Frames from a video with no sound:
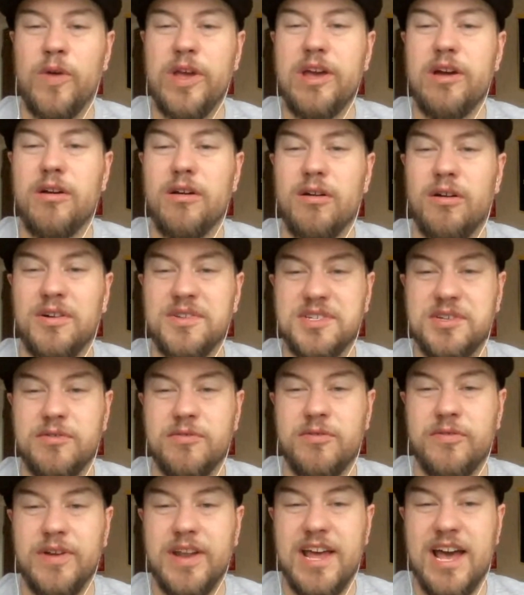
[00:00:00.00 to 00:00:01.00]
We are also
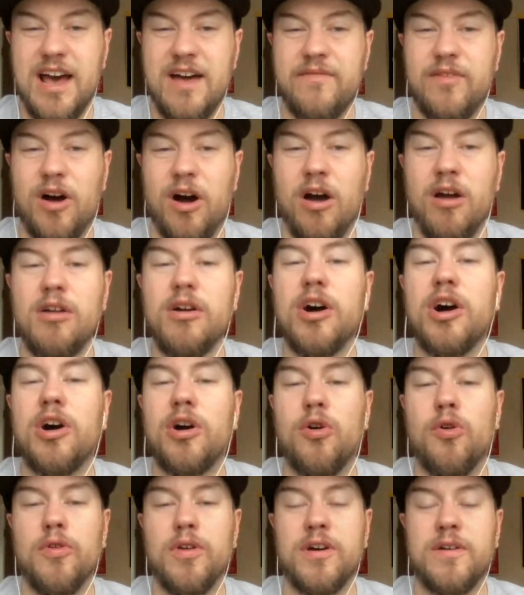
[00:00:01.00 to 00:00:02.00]
going to have our
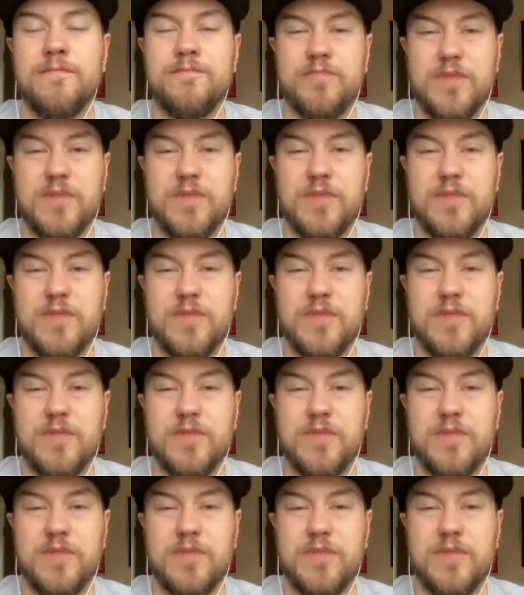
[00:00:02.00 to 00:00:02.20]
own